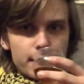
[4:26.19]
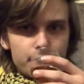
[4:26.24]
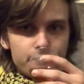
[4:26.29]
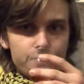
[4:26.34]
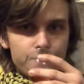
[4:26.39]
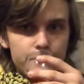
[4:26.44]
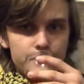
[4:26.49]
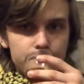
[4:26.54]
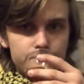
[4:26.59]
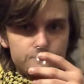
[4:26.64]

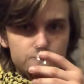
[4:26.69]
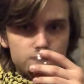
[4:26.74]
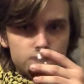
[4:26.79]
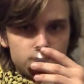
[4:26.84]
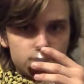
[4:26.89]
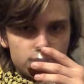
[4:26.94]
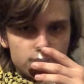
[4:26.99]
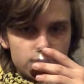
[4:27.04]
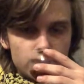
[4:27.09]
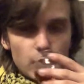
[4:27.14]
thing,
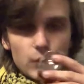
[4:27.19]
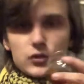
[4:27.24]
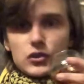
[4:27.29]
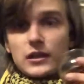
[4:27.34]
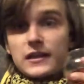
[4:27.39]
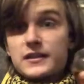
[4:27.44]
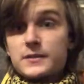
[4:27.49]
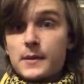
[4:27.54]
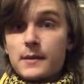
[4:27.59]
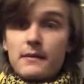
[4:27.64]
which
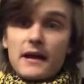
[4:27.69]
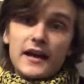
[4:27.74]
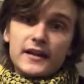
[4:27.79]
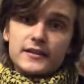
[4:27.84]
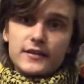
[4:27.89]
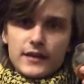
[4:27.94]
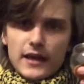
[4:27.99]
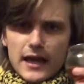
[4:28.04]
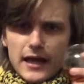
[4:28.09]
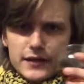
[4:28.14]
leads me back to
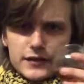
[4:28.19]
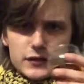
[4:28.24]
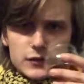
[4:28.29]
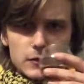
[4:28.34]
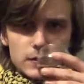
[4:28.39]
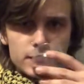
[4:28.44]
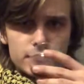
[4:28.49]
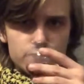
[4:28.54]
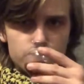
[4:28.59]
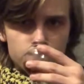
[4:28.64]
the
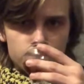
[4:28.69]
esters.